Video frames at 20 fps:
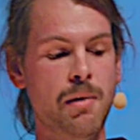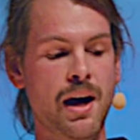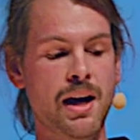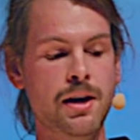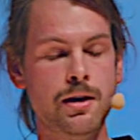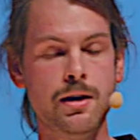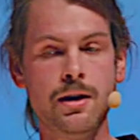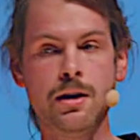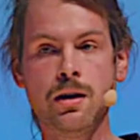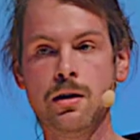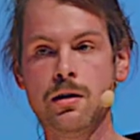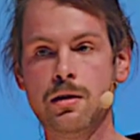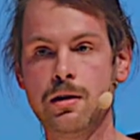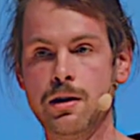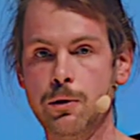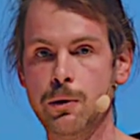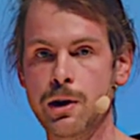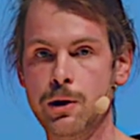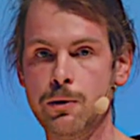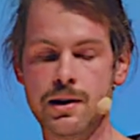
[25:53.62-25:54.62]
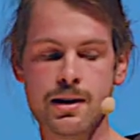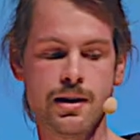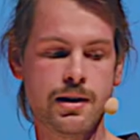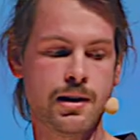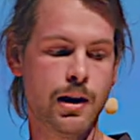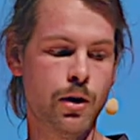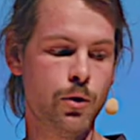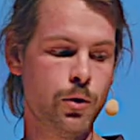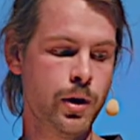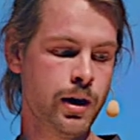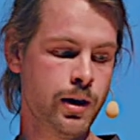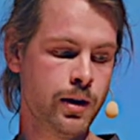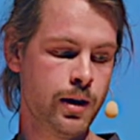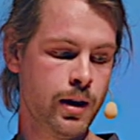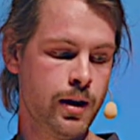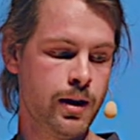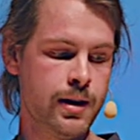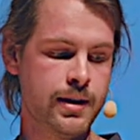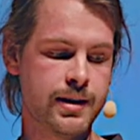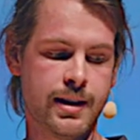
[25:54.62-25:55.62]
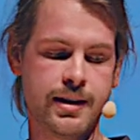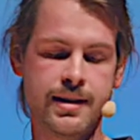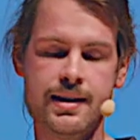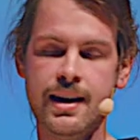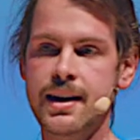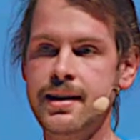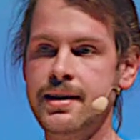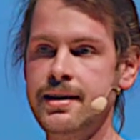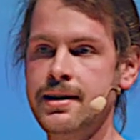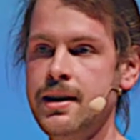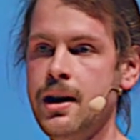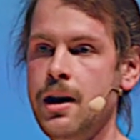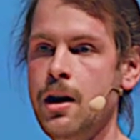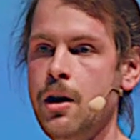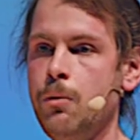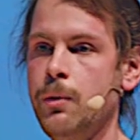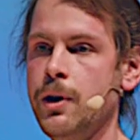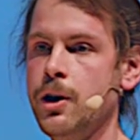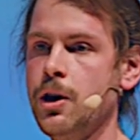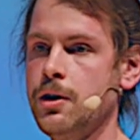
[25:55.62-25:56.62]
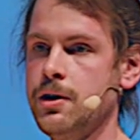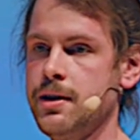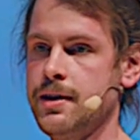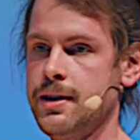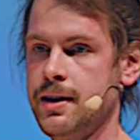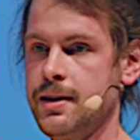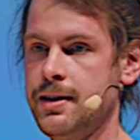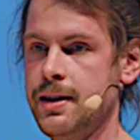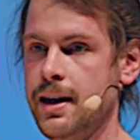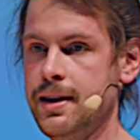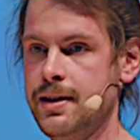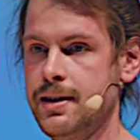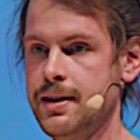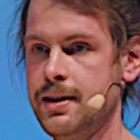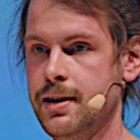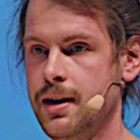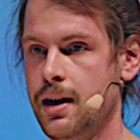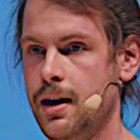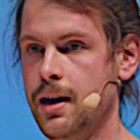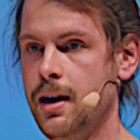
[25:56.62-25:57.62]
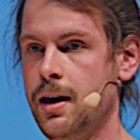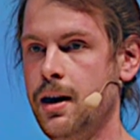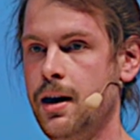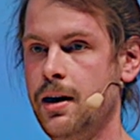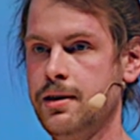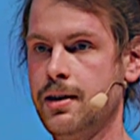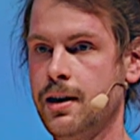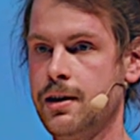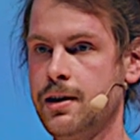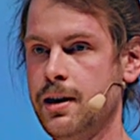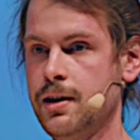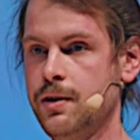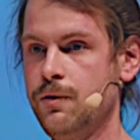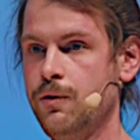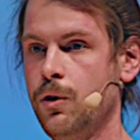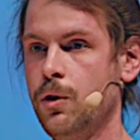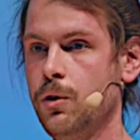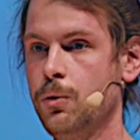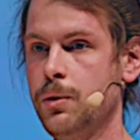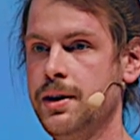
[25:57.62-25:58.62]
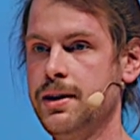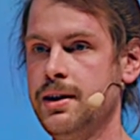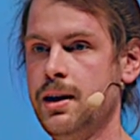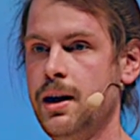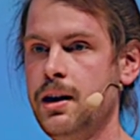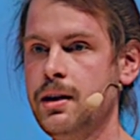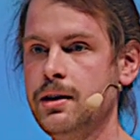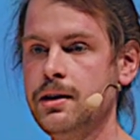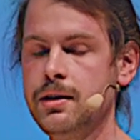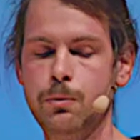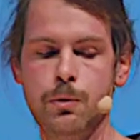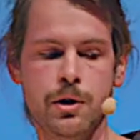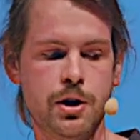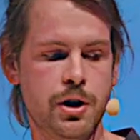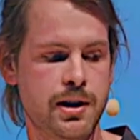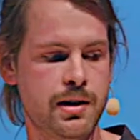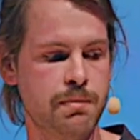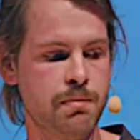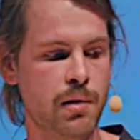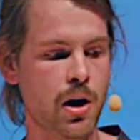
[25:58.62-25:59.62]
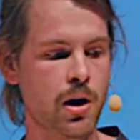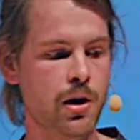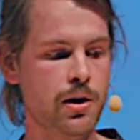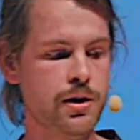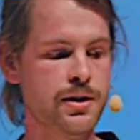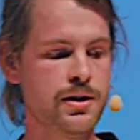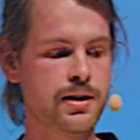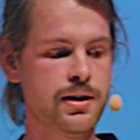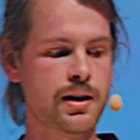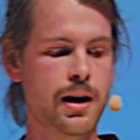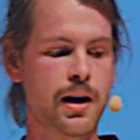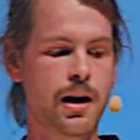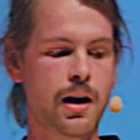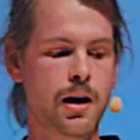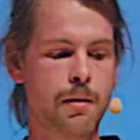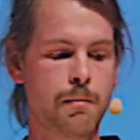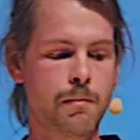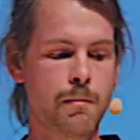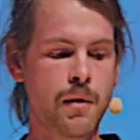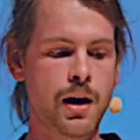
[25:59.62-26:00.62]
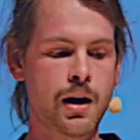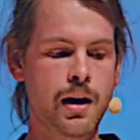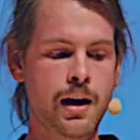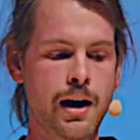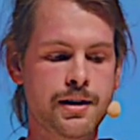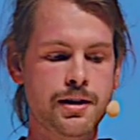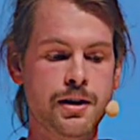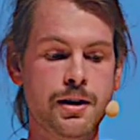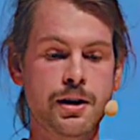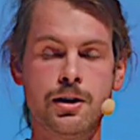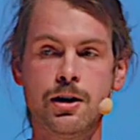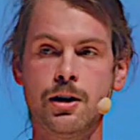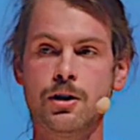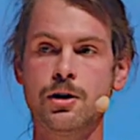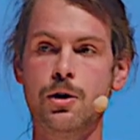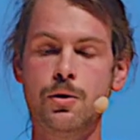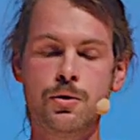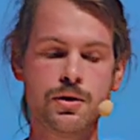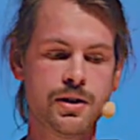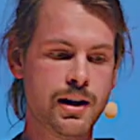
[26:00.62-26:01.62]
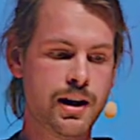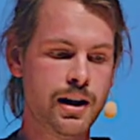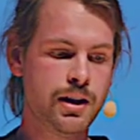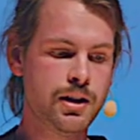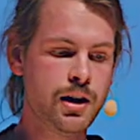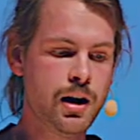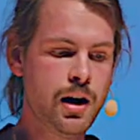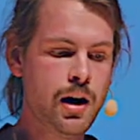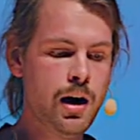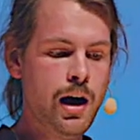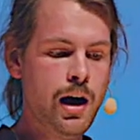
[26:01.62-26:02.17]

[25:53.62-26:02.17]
Pending, the request is loading. Success, we got the success uh, successful result, which is parsed um, as a tic-tac-toe state,